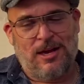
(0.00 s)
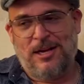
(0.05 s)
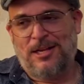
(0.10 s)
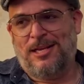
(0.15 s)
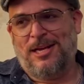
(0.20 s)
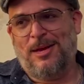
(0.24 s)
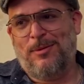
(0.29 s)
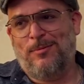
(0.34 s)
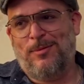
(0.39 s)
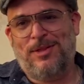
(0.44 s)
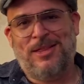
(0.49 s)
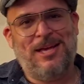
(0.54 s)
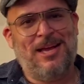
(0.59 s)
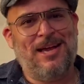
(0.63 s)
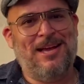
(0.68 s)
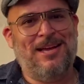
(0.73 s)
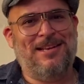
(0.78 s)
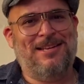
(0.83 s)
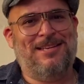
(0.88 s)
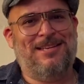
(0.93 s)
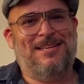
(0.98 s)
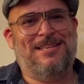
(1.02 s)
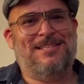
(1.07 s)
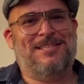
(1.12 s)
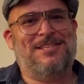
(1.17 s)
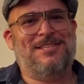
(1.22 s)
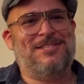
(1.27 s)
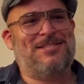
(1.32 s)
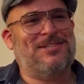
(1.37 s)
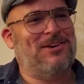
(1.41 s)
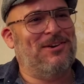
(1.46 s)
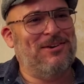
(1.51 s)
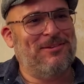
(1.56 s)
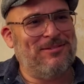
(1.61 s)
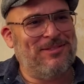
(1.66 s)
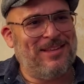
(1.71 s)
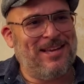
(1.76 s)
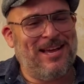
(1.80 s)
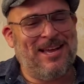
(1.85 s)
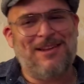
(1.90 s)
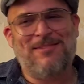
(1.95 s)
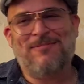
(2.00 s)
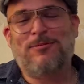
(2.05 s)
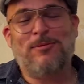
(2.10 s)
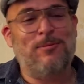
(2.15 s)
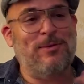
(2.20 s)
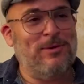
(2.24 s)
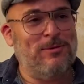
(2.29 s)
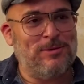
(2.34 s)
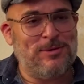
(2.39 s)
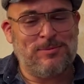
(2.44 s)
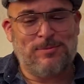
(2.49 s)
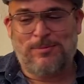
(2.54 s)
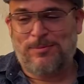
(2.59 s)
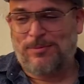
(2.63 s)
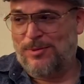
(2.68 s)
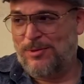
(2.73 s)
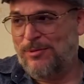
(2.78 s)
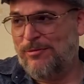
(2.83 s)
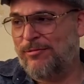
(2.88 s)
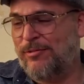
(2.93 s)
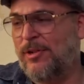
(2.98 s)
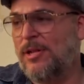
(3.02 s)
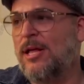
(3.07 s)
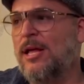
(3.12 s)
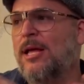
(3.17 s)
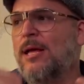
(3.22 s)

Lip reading: and it can be the end, the start of the end. For me, it was beautiful.